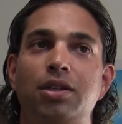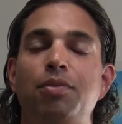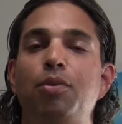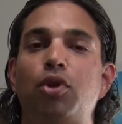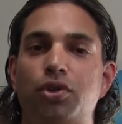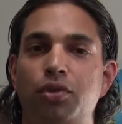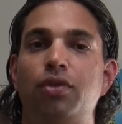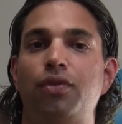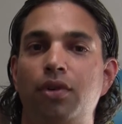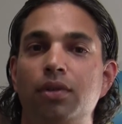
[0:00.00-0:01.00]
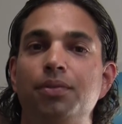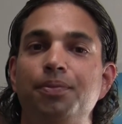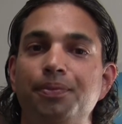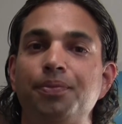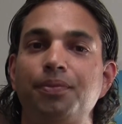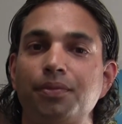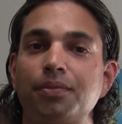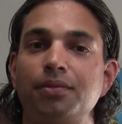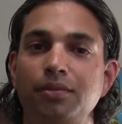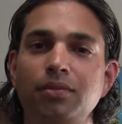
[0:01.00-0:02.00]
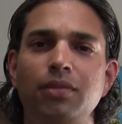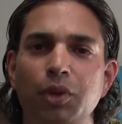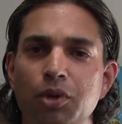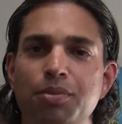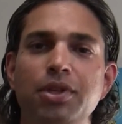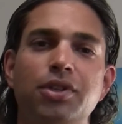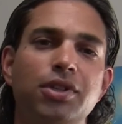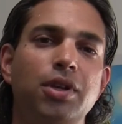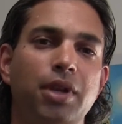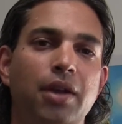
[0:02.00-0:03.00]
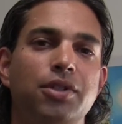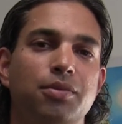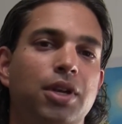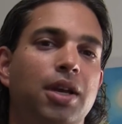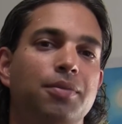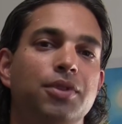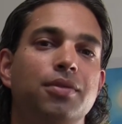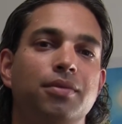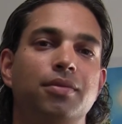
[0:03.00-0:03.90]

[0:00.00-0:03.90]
be more truthful, which means to slow down sometimes.